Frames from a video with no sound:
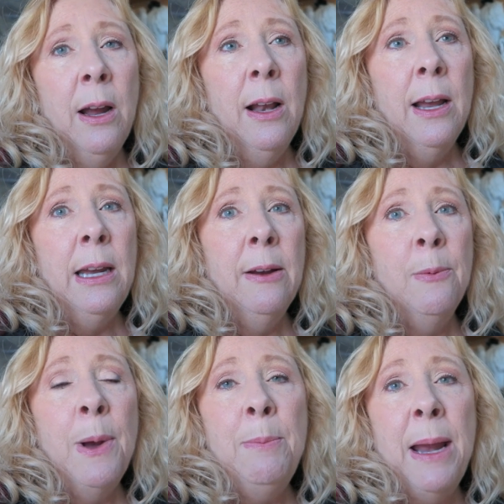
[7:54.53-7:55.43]
And I
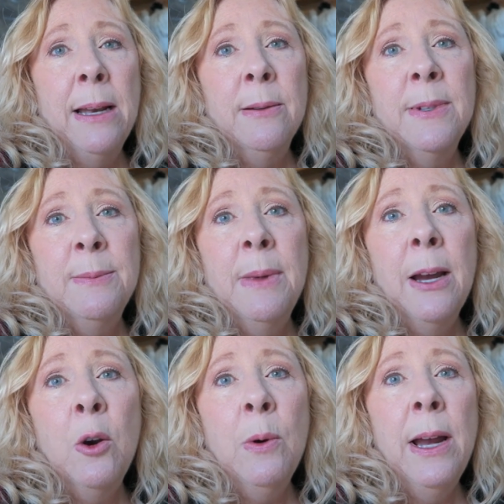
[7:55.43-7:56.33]
give my bantams and
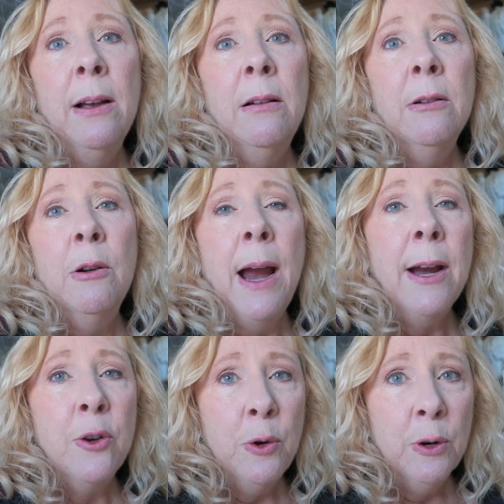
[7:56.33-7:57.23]
my quail
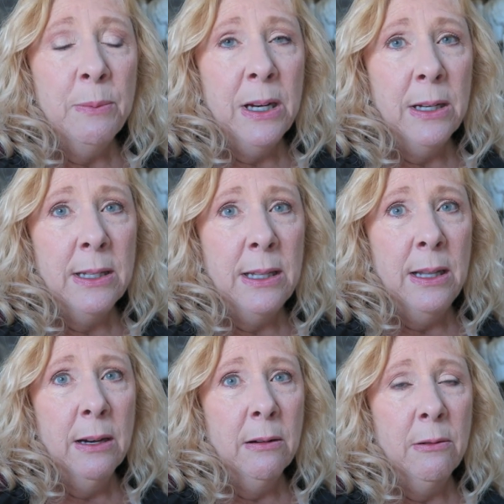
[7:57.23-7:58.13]
cracked corn because
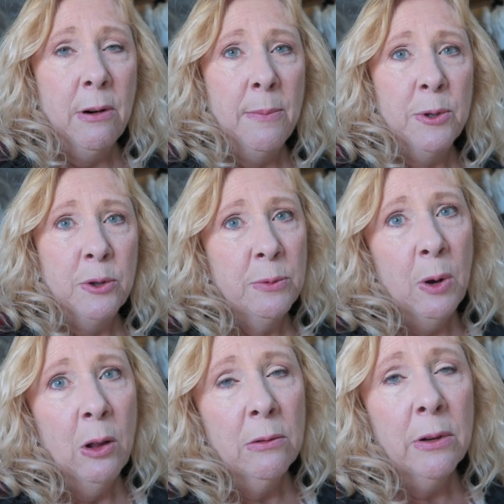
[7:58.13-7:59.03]
their crops are
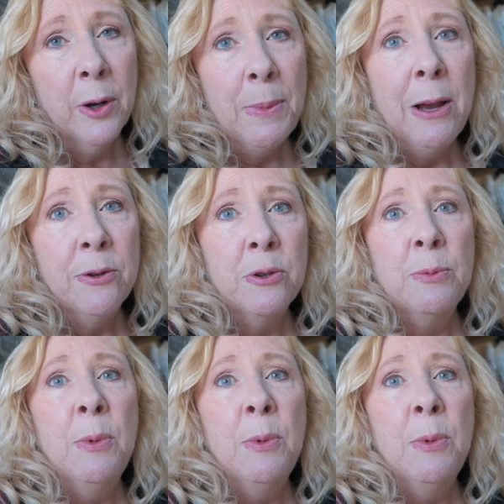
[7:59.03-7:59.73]
smaller and their mouths are